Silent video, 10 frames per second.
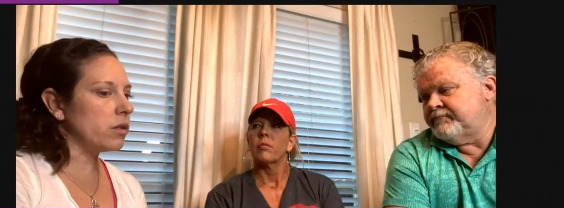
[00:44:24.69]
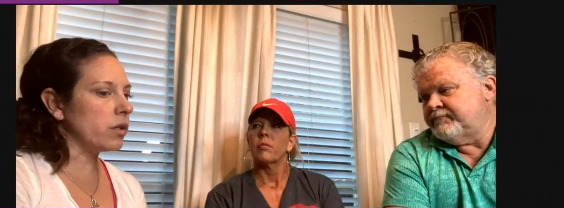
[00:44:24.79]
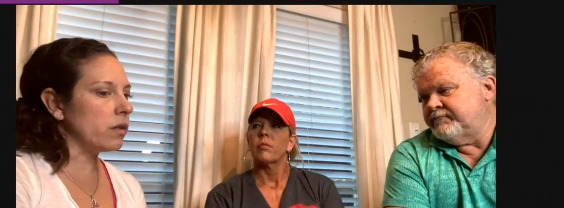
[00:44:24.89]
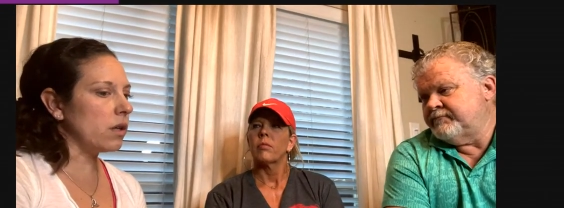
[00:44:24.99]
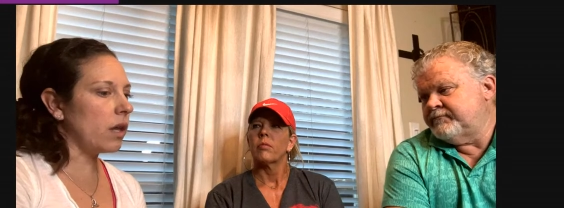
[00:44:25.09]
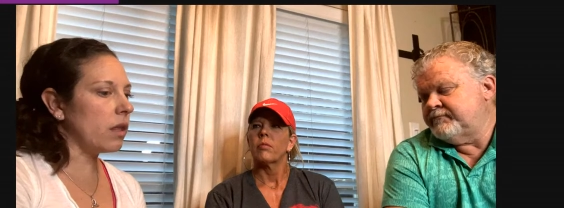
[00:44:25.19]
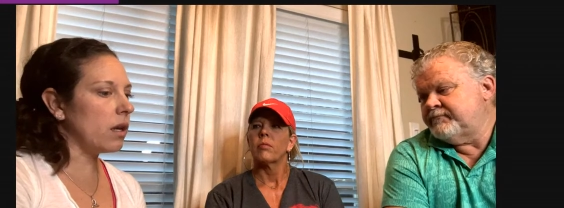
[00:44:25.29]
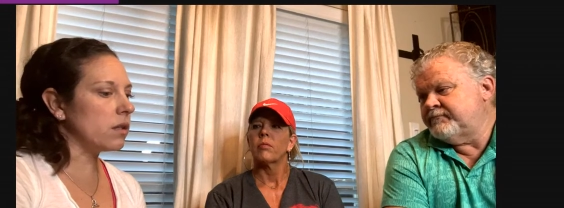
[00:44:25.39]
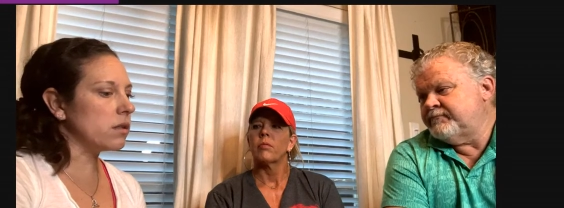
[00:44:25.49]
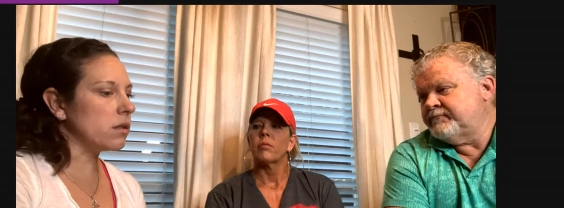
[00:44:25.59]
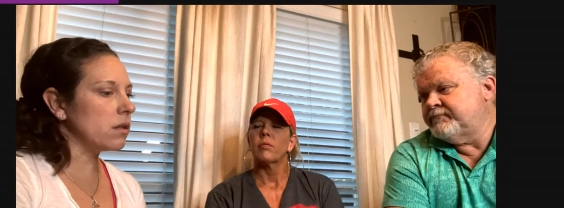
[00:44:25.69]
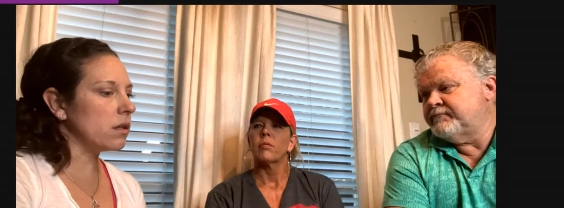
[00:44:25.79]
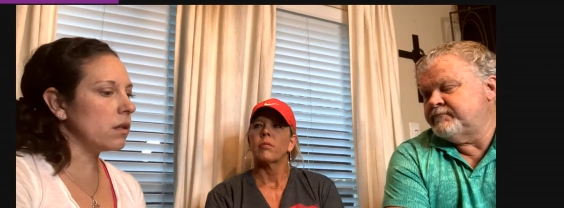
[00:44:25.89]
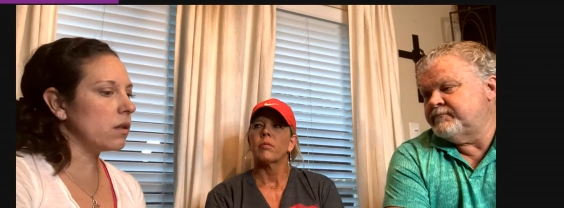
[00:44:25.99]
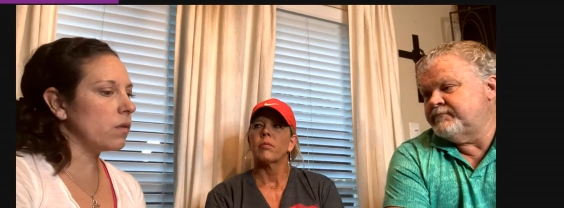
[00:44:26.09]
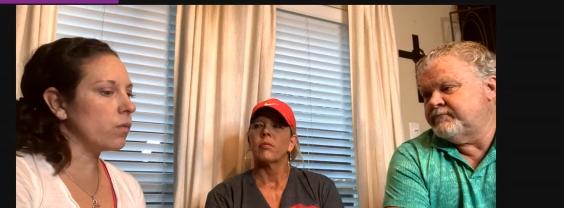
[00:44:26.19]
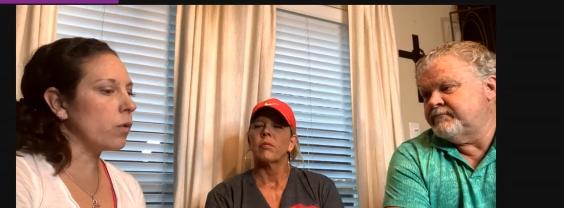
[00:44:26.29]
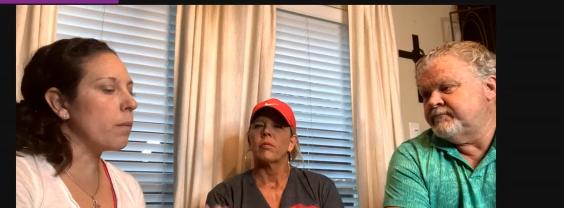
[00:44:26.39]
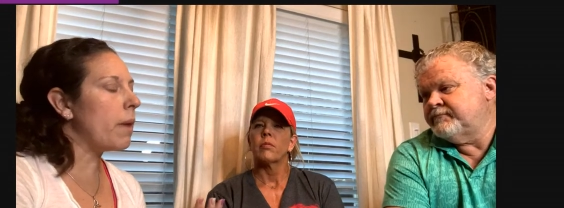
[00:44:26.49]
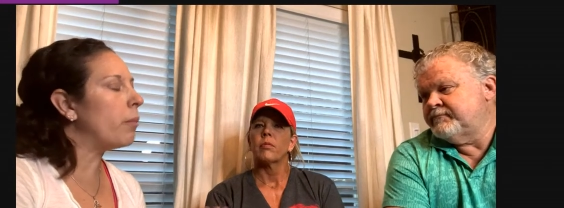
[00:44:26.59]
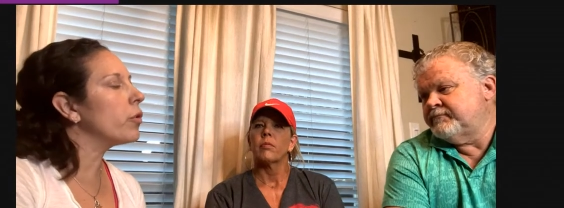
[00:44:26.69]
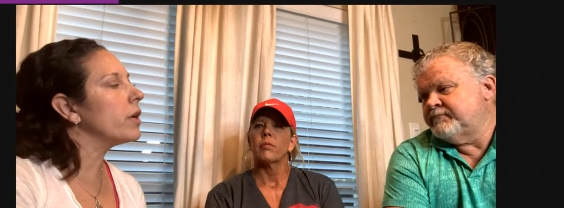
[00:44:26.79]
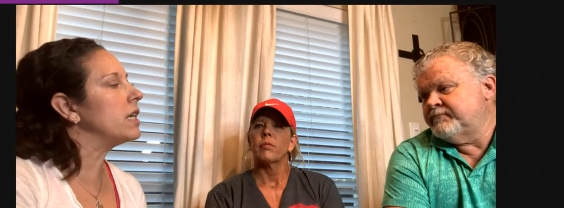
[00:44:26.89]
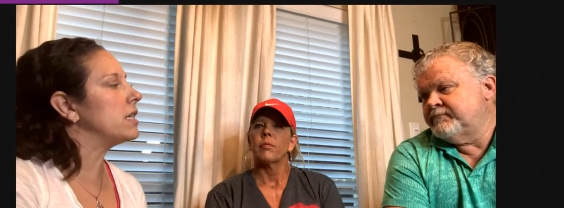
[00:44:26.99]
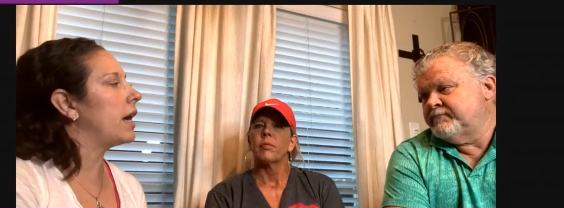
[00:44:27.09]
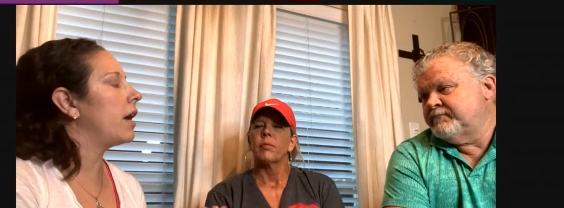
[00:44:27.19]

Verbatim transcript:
Speaker 1: just I think it's remembering to